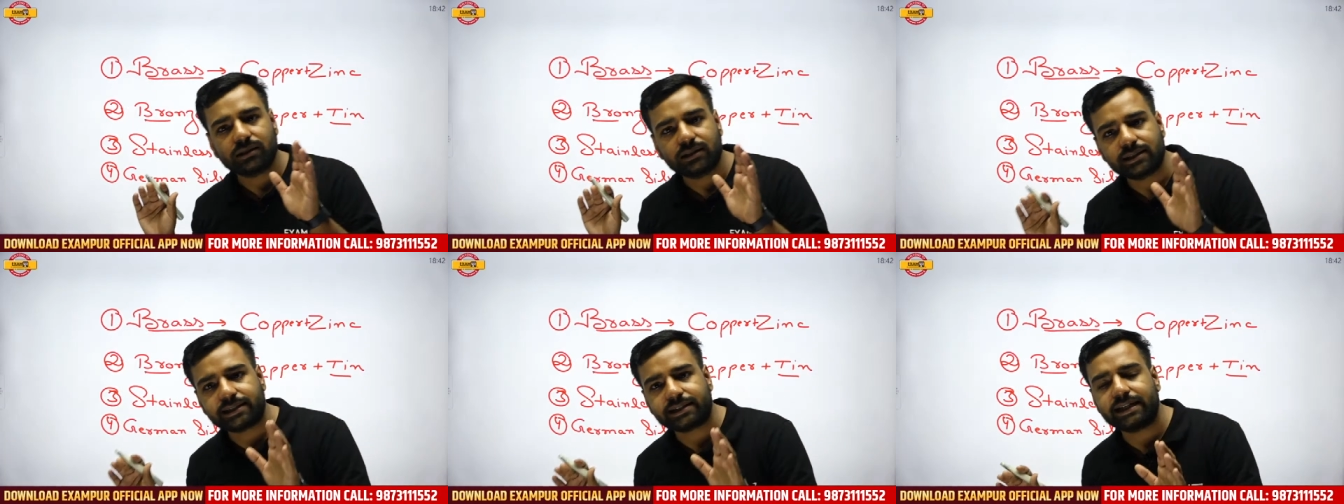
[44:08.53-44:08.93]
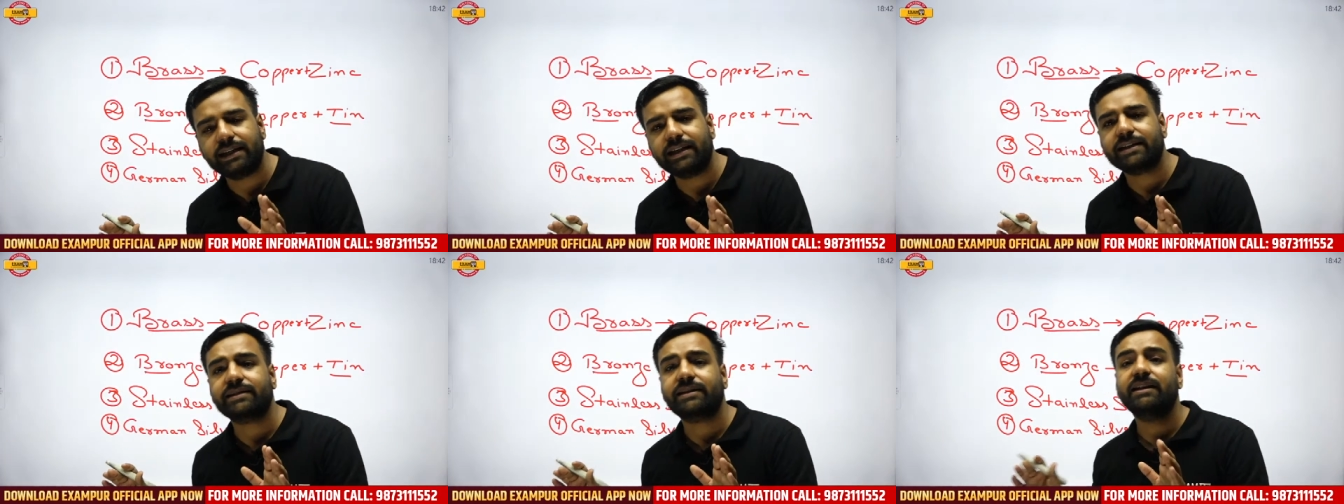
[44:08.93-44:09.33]

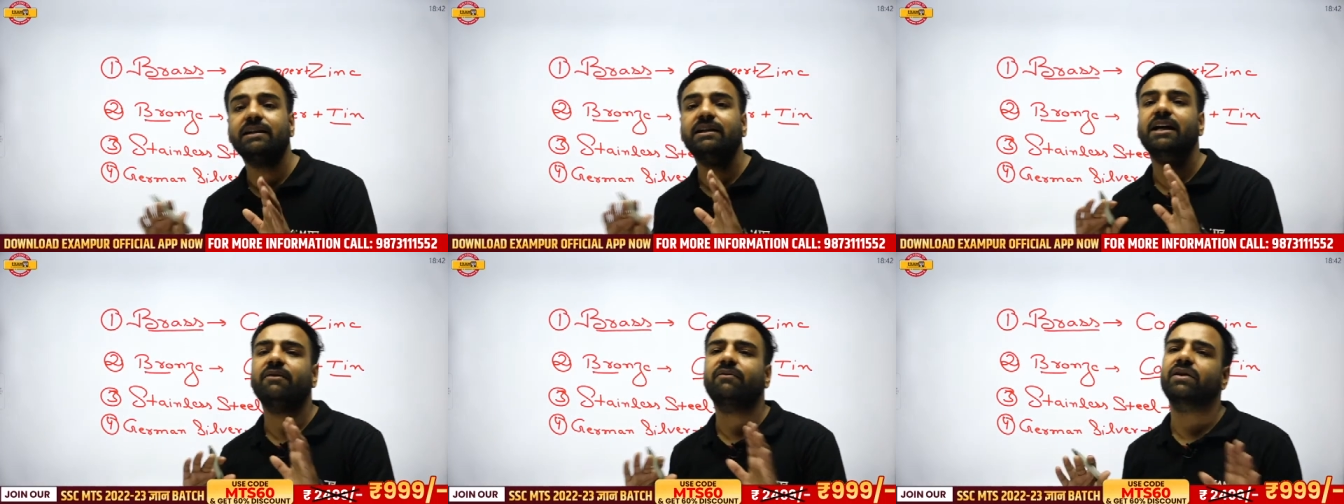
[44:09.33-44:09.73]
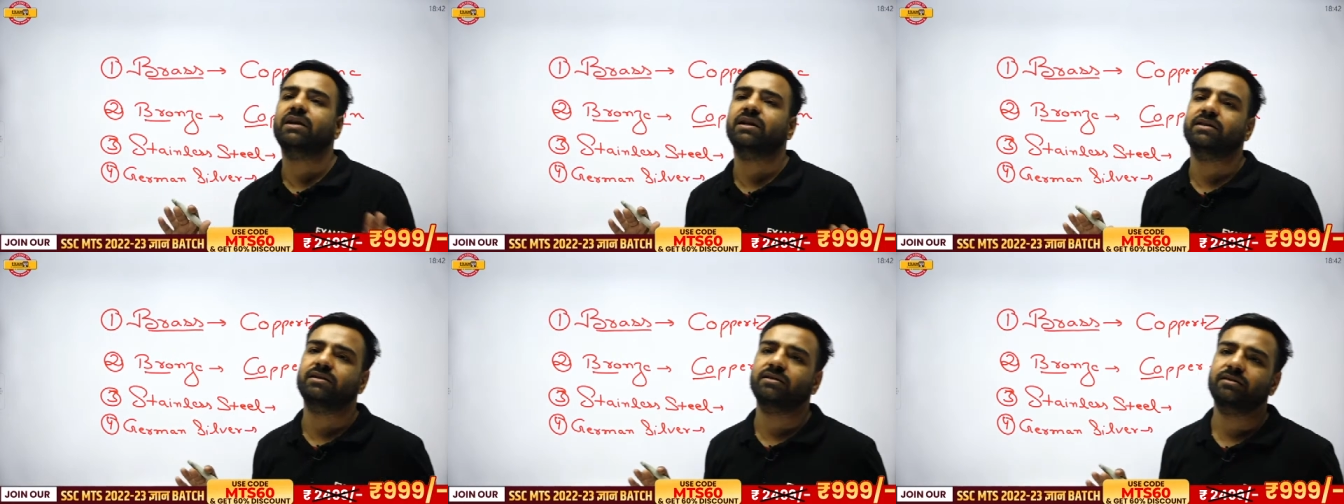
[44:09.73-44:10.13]
because stainless
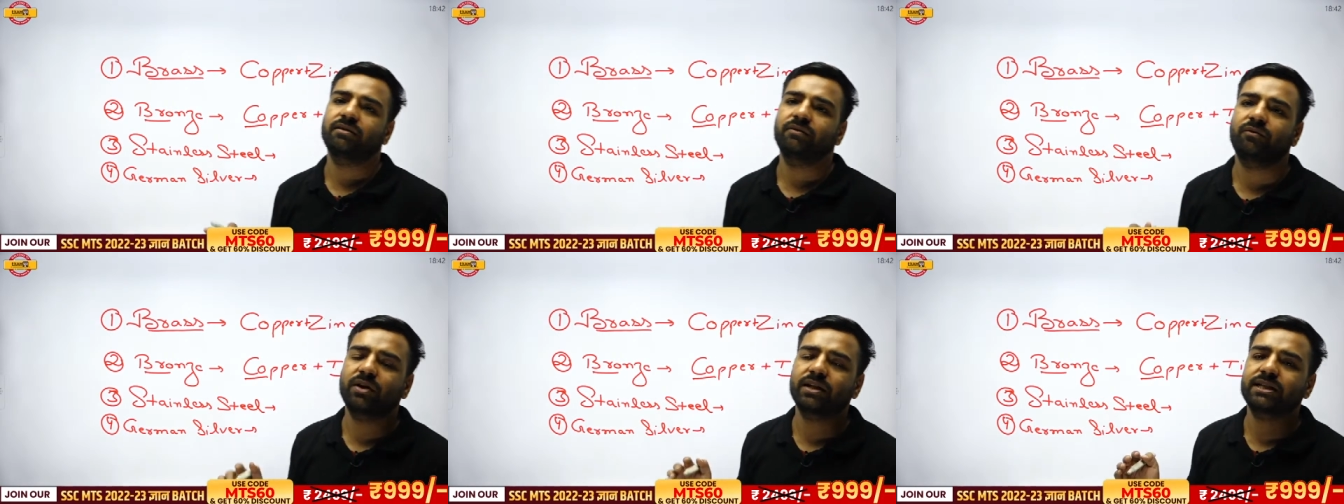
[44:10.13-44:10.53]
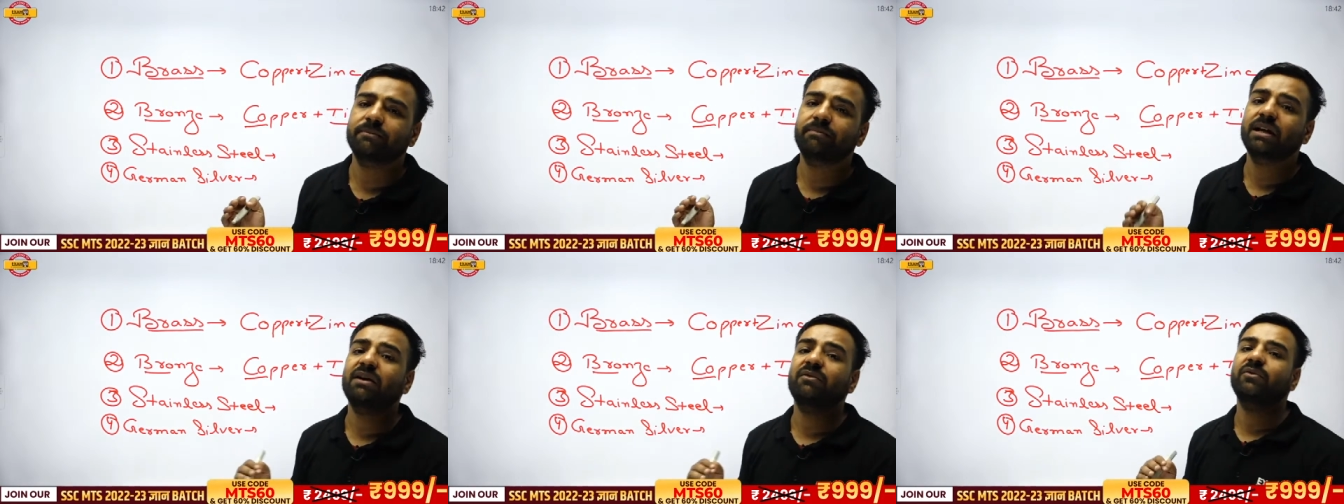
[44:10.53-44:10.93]
steel never
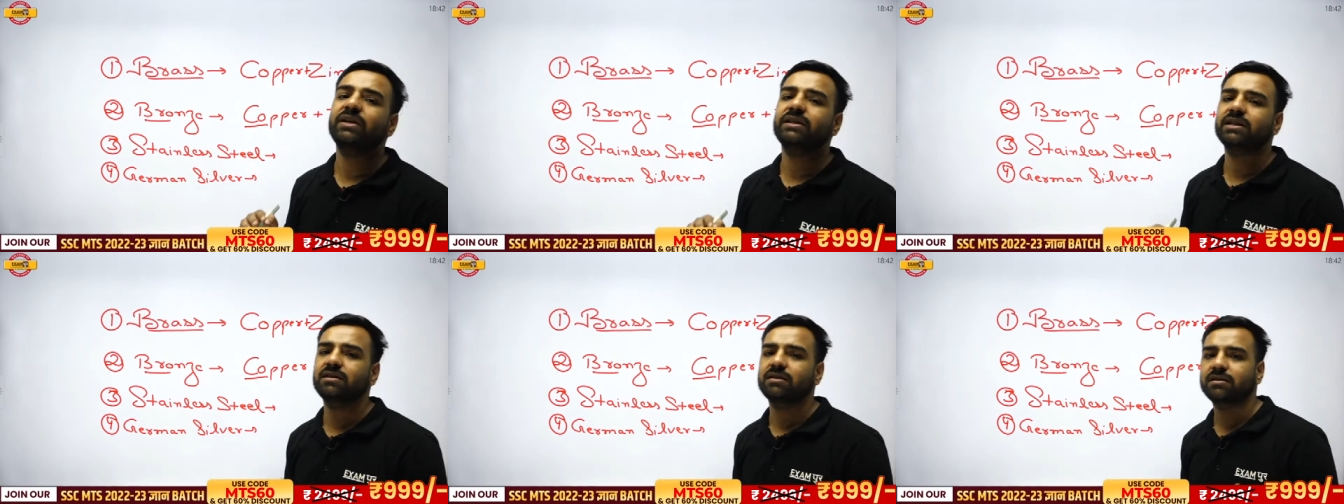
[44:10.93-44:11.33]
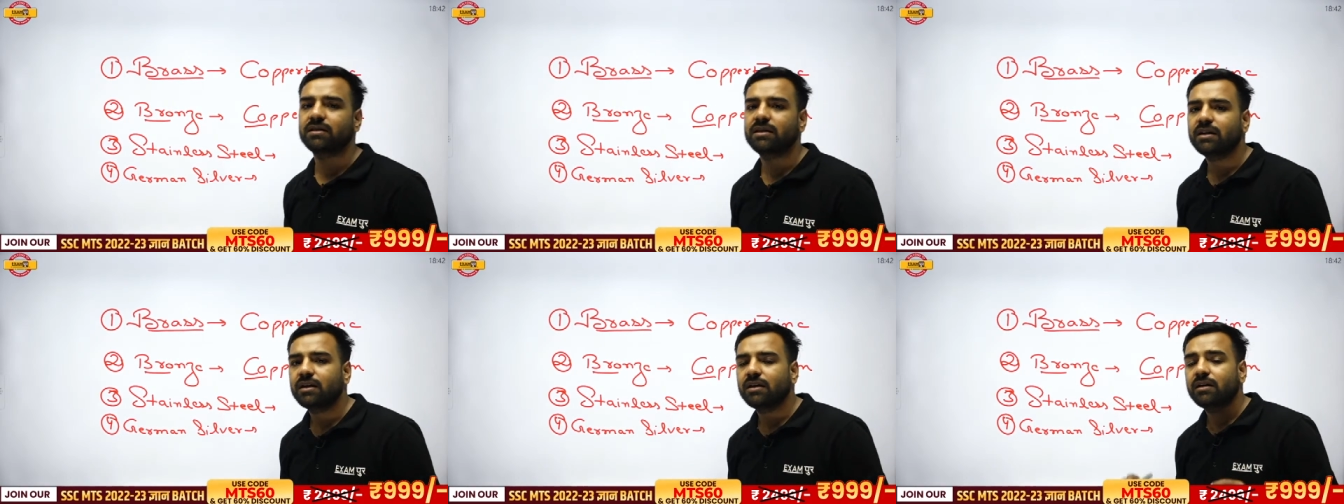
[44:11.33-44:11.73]
rusts. For example, our
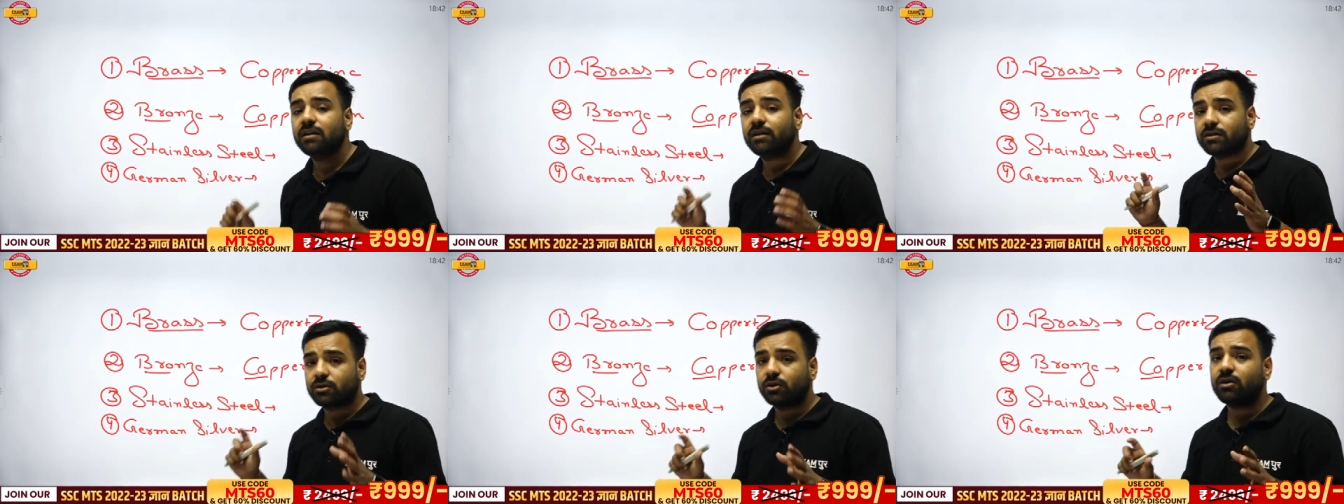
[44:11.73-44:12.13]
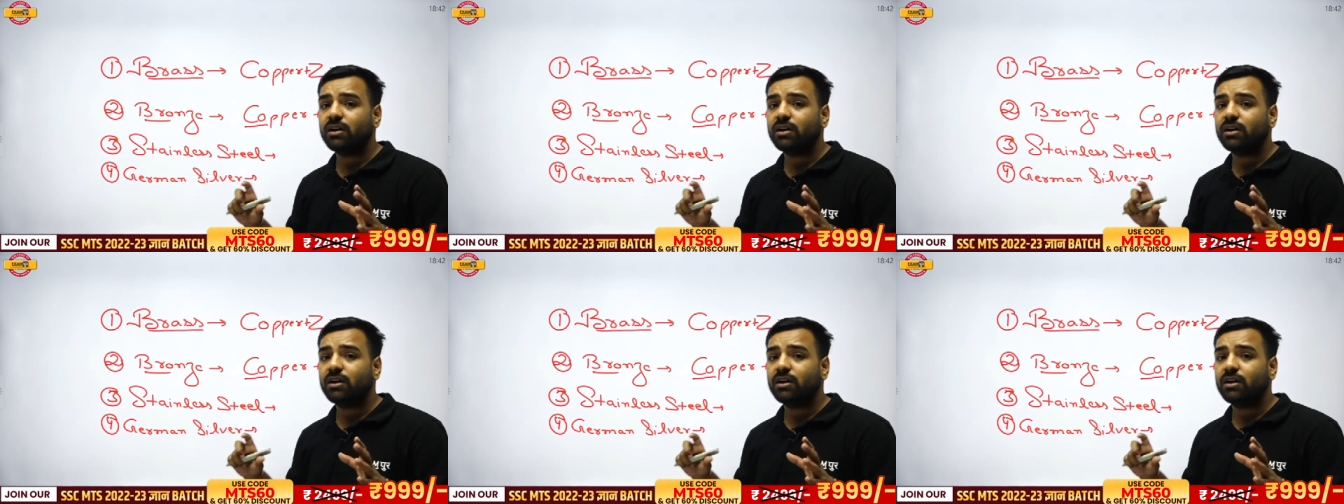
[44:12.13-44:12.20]
vessels.